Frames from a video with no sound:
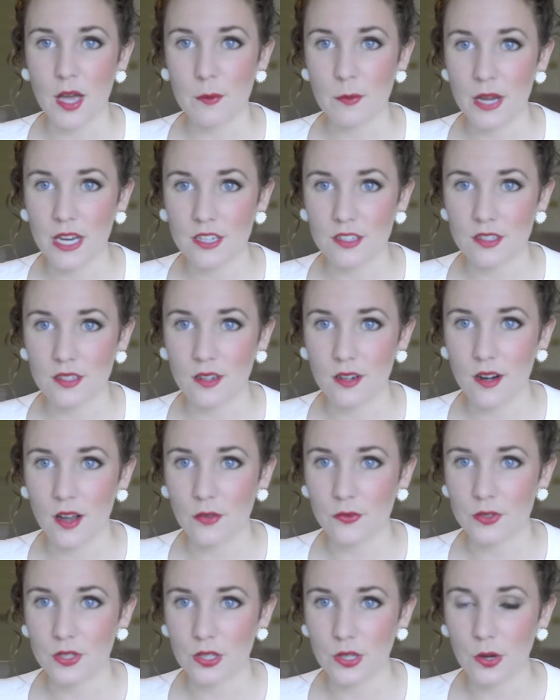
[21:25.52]
patient
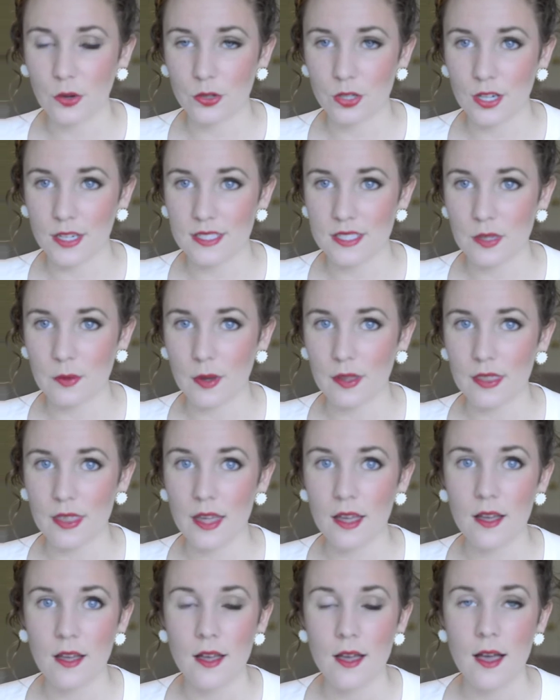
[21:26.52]
enough to go crazy with
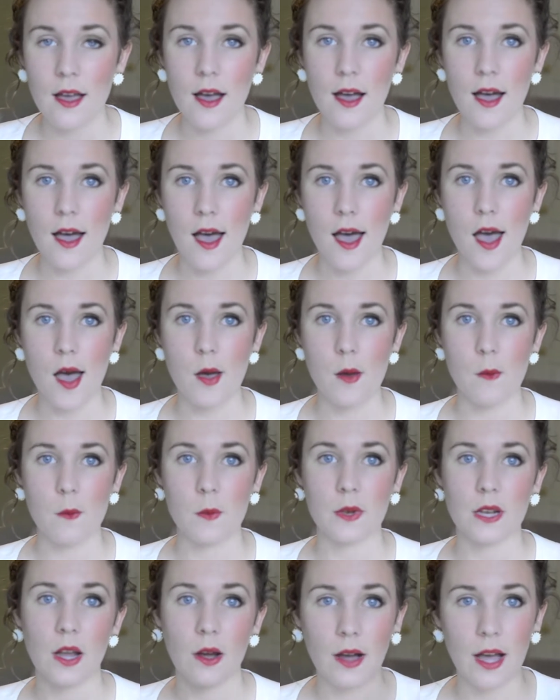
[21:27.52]
it.
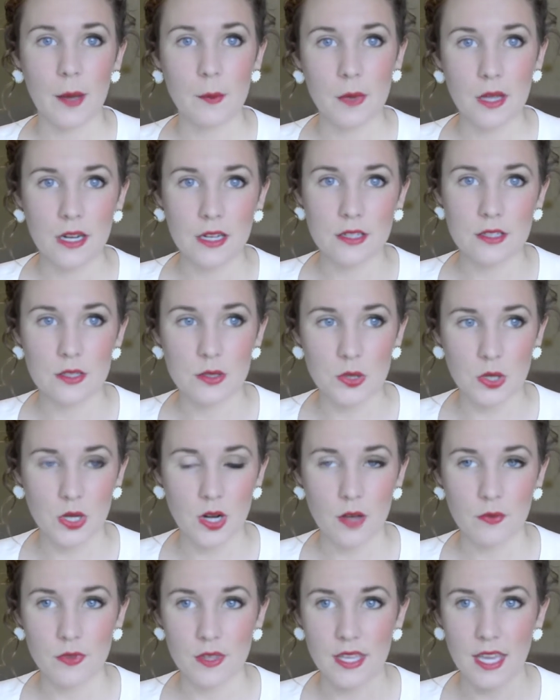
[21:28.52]
Now I'm gonna just turn
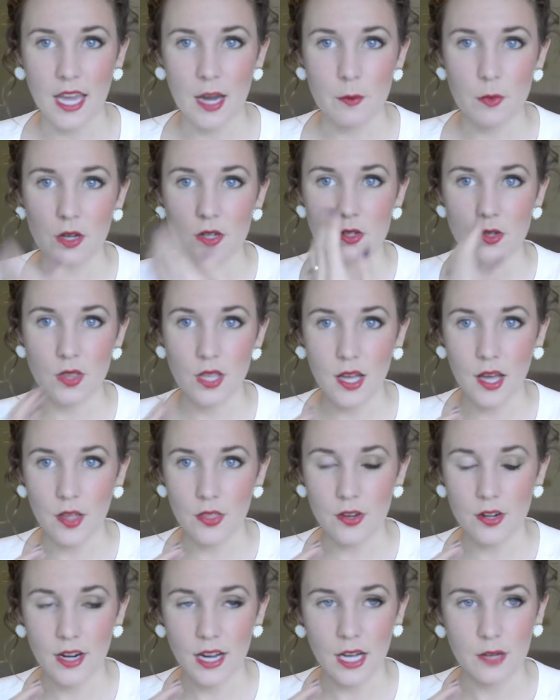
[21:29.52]
off the camera and do the
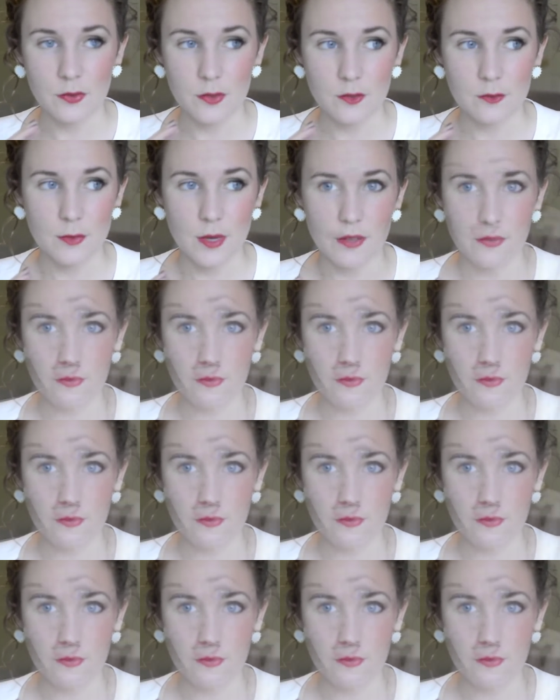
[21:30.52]
other half of my